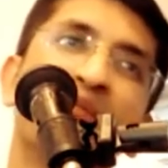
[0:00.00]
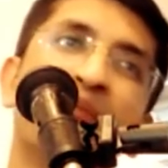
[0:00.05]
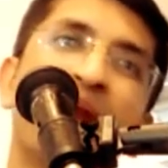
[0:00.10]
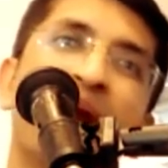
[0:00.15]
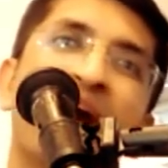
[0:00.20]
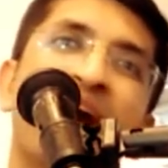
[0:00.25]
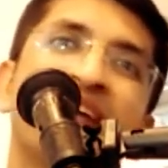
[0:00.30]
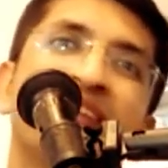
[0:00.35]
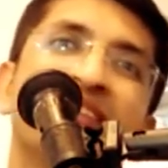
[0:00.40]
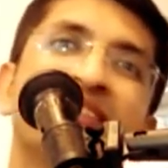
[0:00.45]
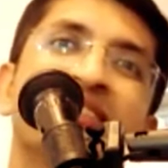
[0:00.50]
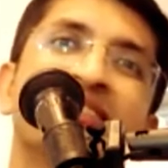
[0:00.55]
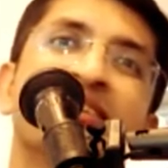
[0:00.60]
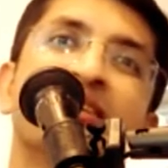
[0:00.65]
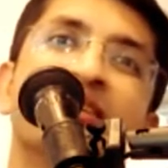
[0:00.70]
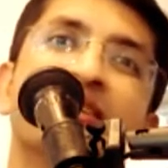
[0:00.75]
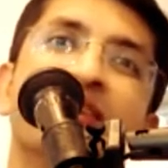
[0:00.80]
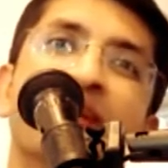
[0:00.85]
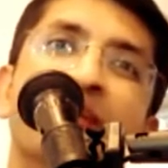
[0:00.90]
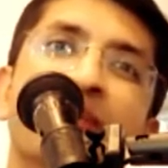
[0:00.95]
past
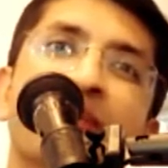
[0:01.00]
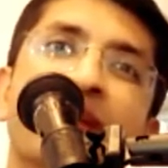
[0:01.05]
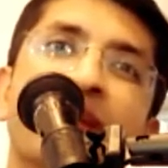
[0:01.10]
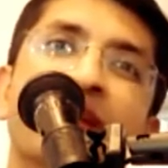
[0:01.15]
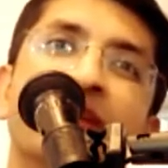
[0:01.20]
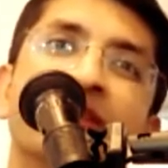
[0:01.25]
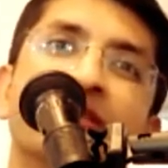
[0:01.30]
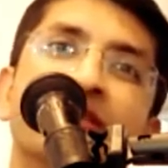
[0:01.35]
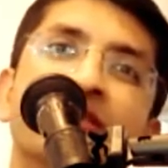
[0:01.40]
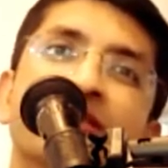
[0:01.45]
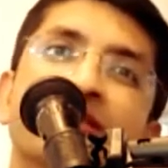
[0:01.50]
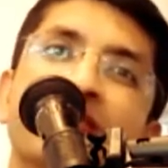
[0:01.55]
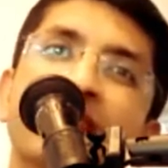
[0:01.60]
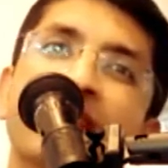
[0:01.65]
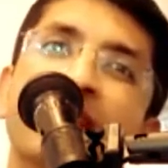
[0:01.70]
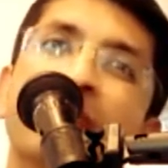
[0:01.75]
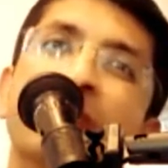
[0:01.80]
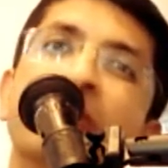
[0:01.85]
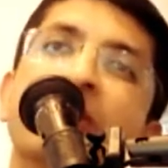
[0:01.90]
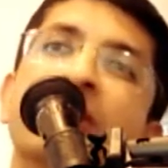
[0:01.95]
temptations
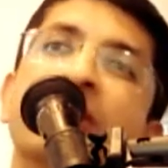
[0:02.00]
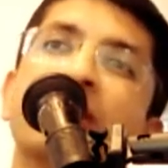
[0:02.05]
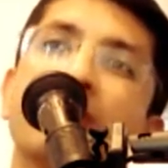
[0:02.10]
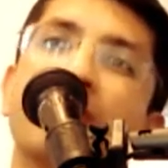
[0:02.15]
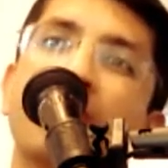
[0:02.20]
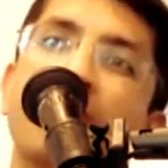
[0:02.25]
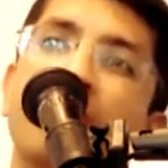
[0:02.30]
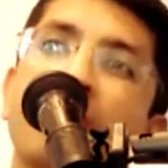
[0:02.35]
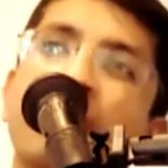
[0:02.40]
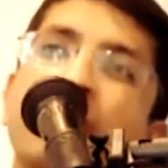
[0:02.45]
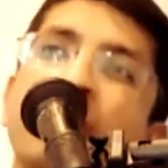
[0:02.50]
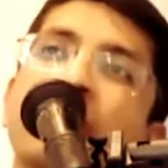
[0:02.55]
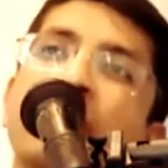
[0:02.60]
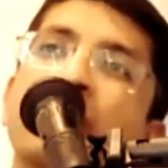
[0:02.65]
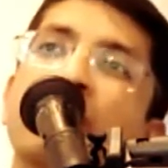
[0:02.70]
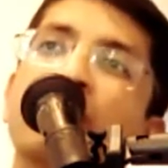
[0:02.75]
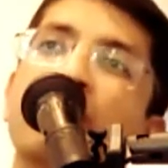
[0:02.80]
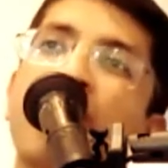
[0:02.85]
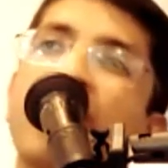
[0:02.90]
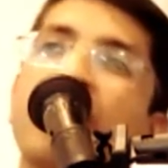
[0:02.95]
keep coming
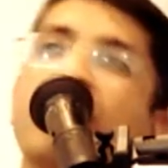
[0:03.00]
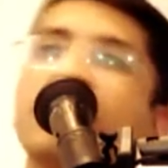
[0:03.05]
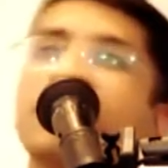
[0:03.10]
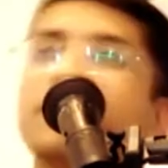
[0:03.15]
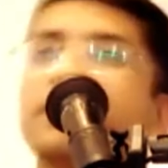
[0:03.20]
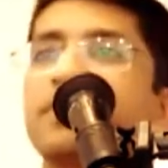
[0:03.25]
back.